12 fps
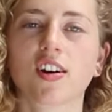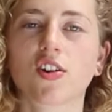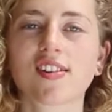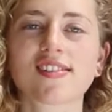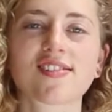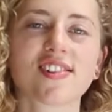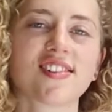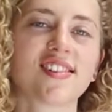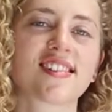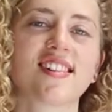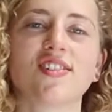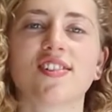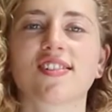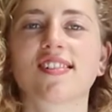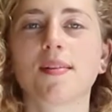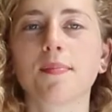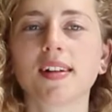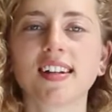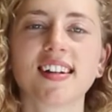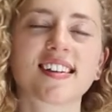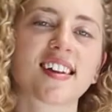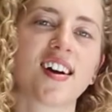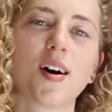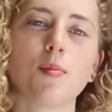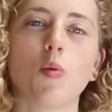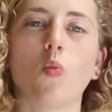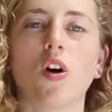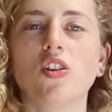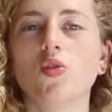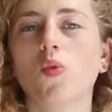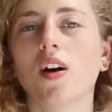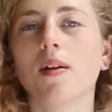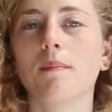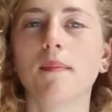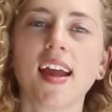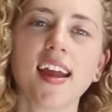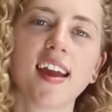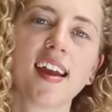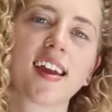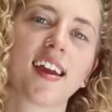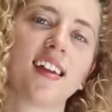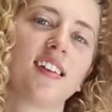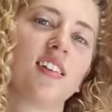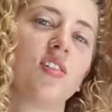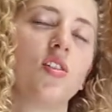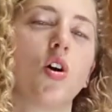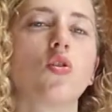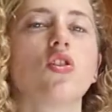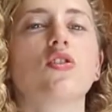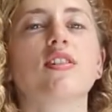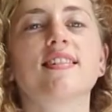crystals and your symbolism and what you want to make, and you know your